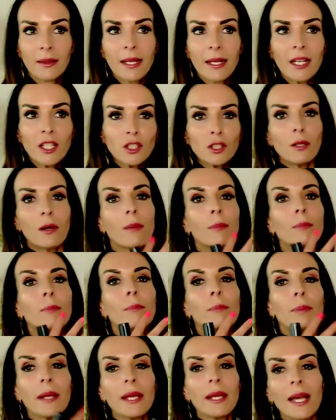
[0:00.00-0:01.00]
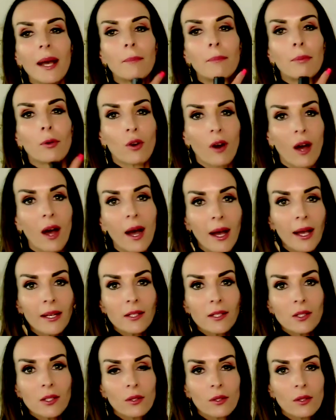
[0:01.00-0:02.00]
there needs to be a
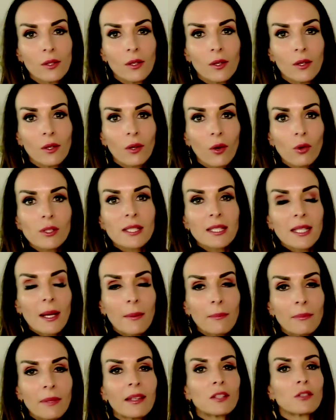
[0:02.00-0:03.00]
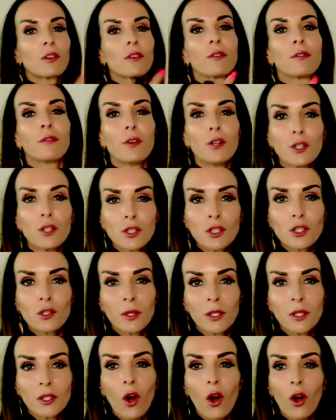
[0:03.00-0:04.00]
bride or something that refers
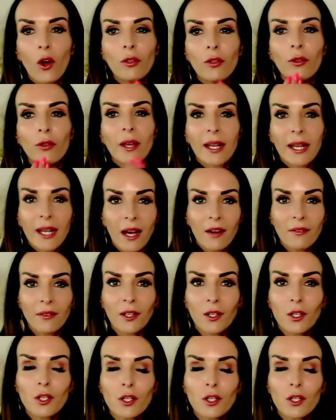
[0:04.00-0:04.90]
to it on the cover.